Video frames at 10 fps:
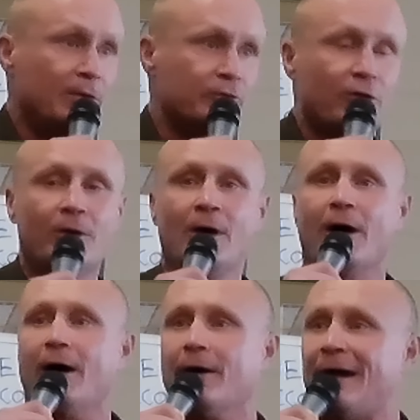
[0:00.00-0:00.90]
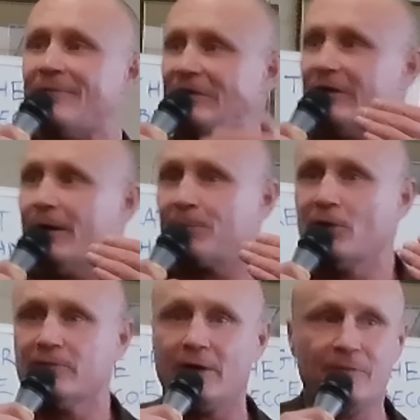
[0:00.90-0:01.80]
So having the
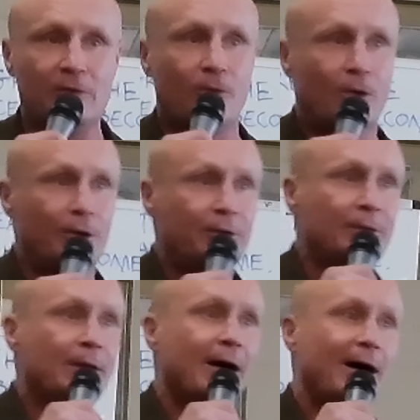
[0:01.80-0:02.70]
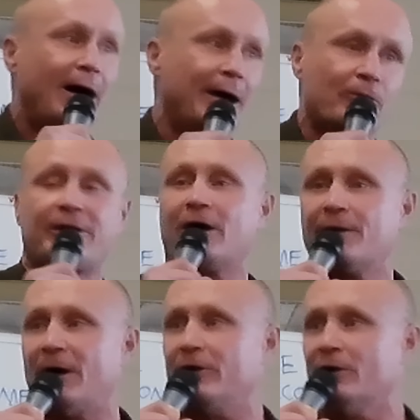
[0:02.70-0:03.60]
approval of the Lord I don't care
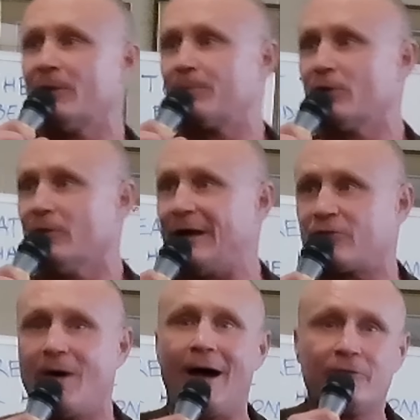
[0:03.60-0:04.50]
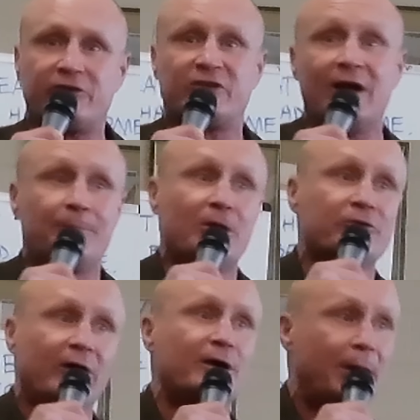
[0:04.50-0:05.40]
about human approval. That's why I'll sit up here and
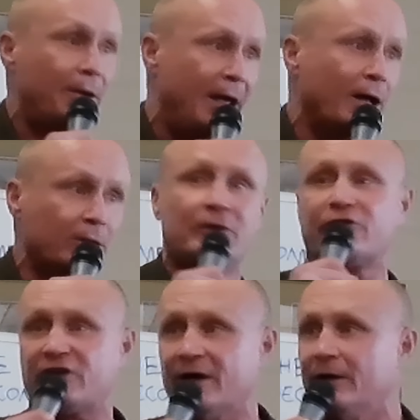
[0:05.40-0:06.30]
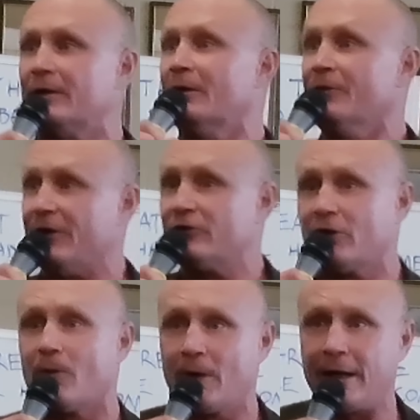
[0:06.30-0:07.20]
tell you about hell and sin and things you
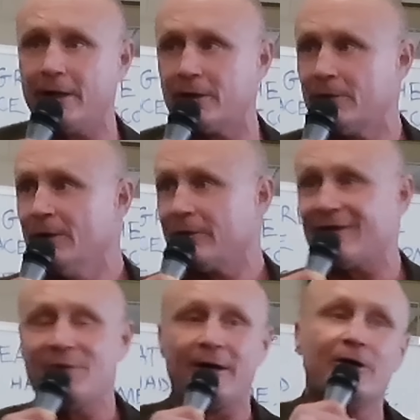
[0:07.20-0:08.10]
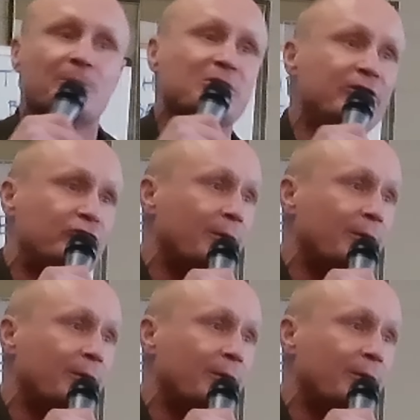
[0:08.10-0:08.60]
don't want to hear because I'm not here to please you.